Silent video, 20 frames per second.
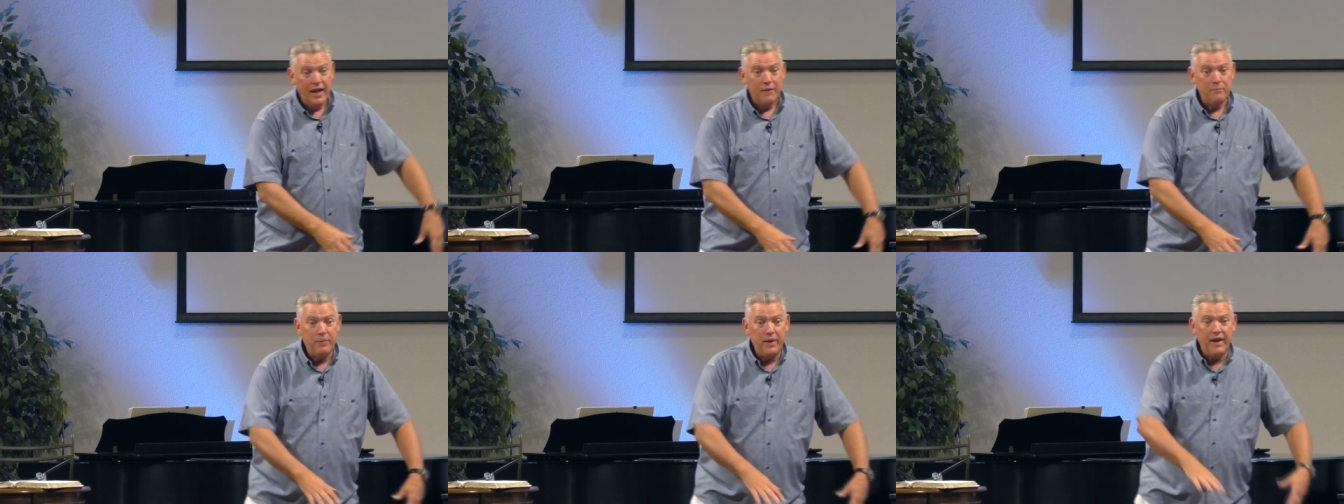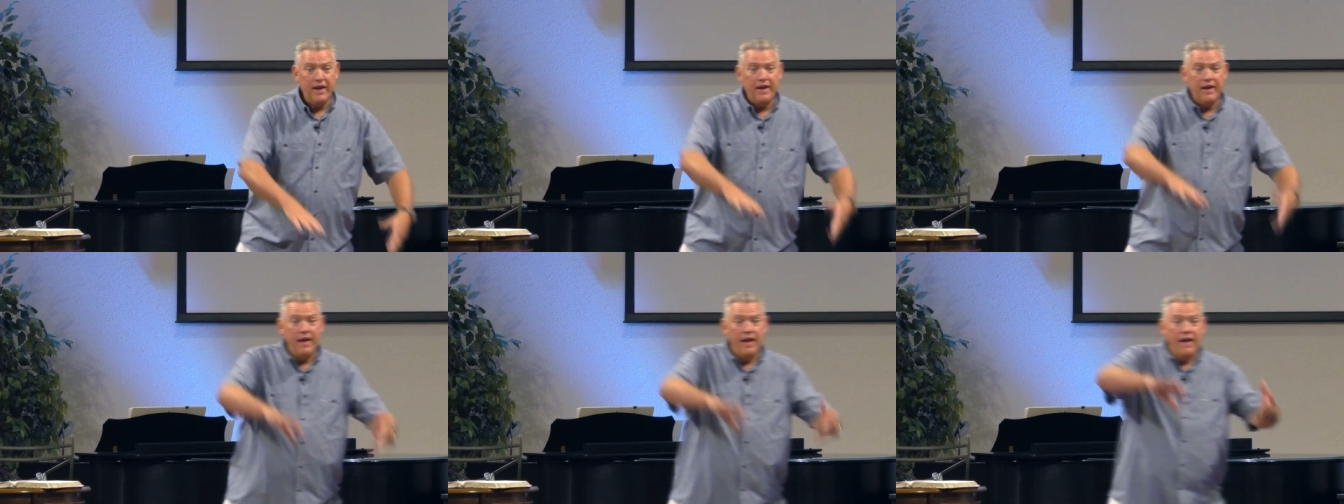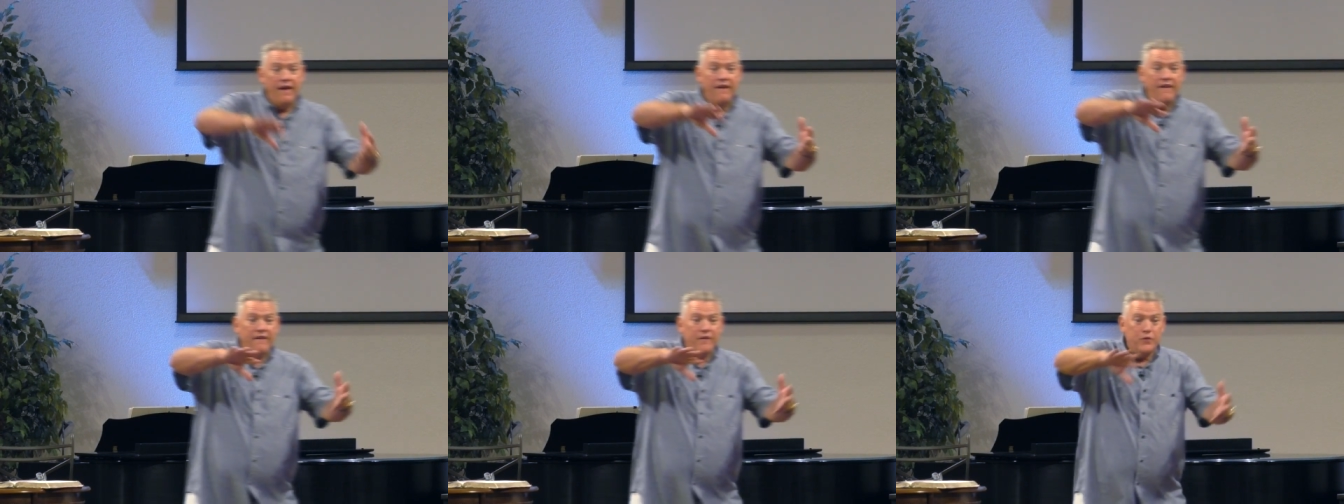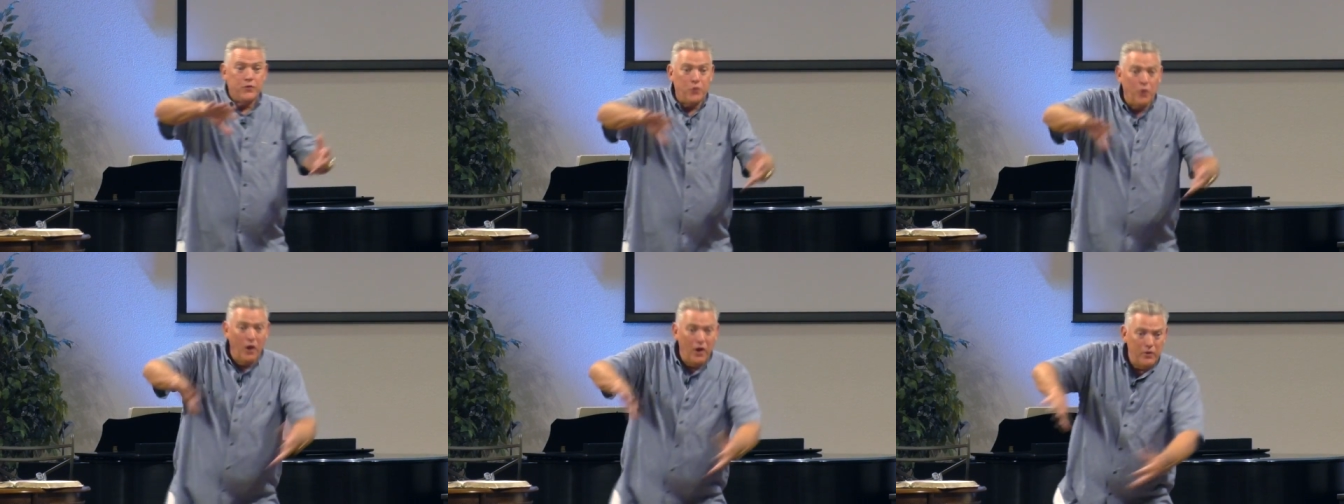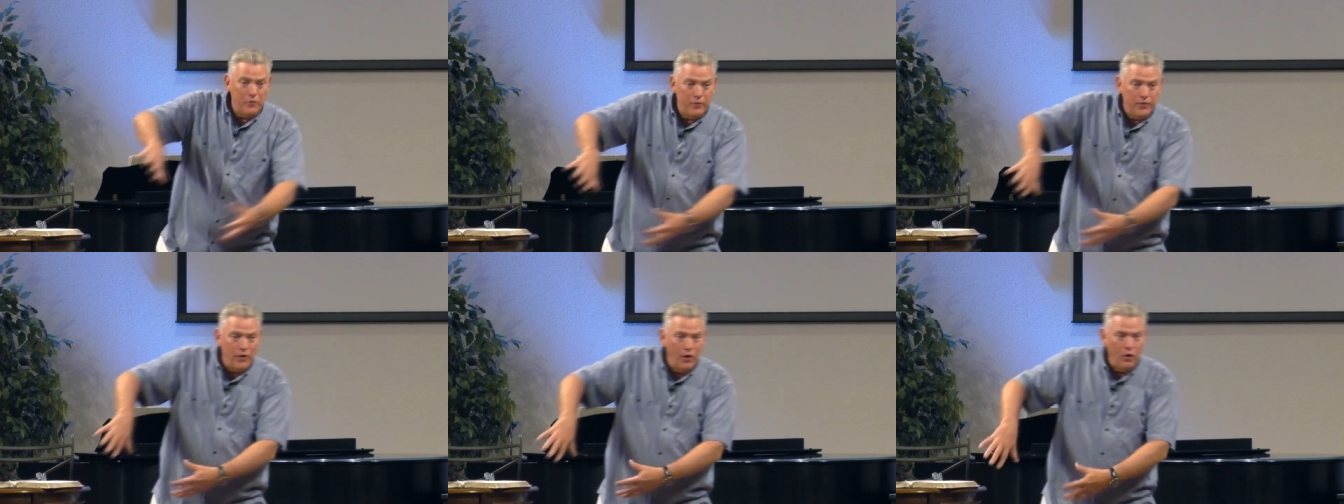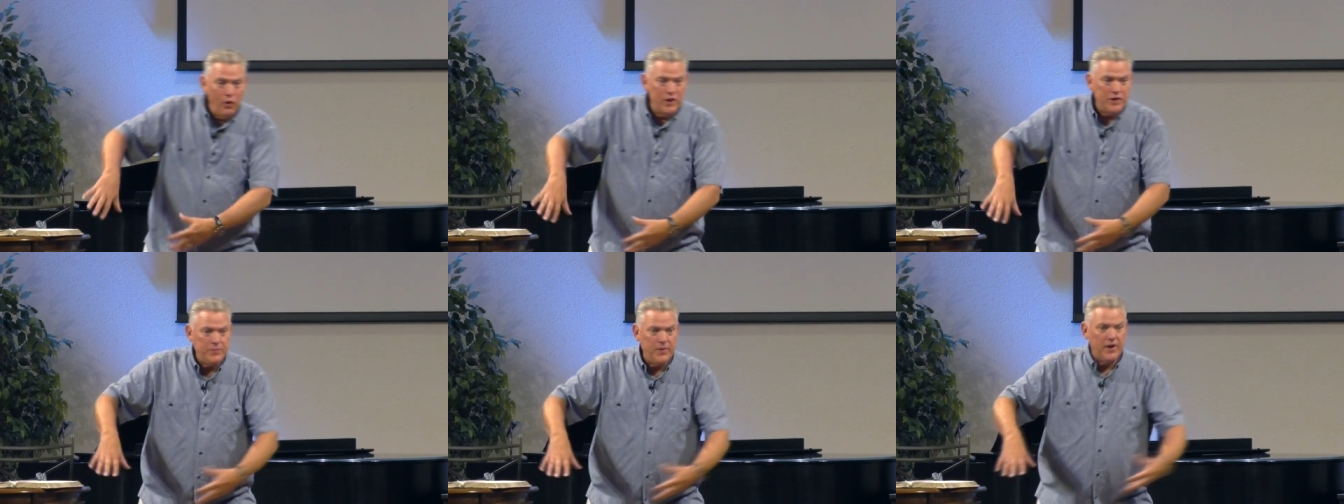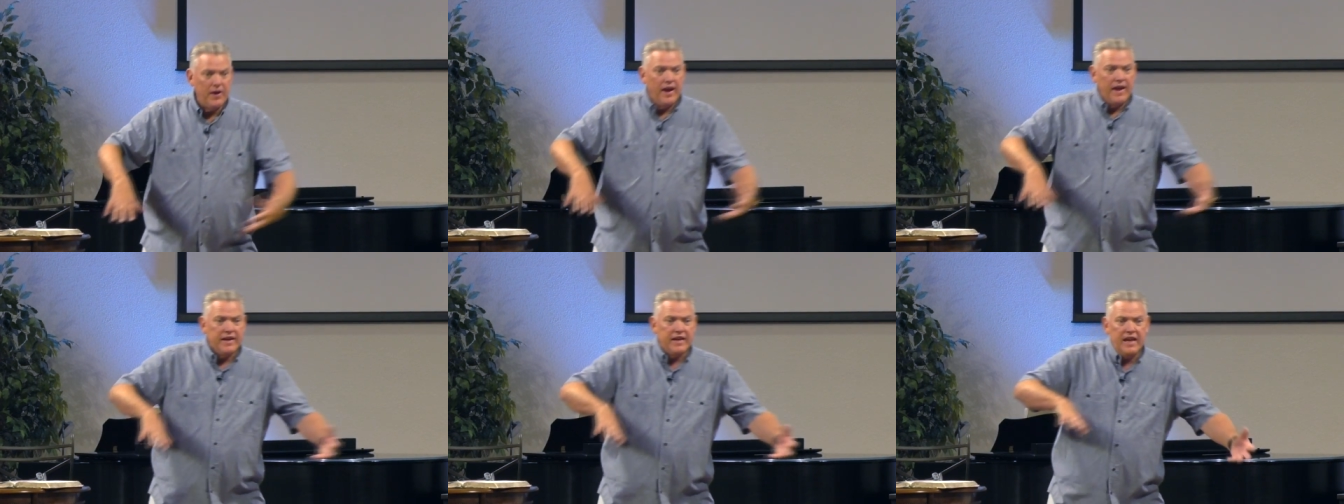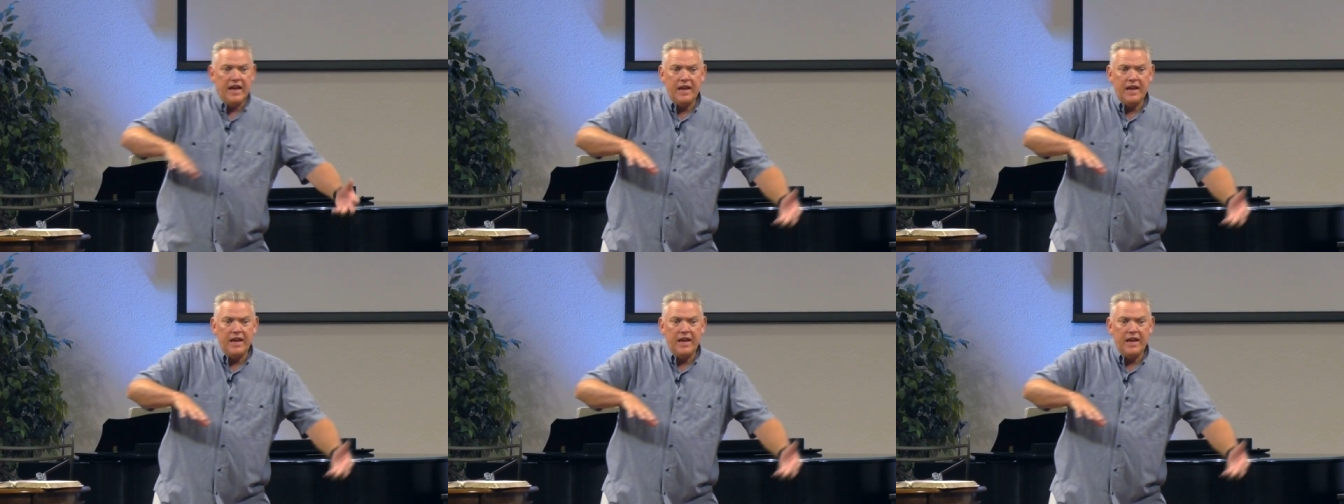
be drunk with the Holy Spirit.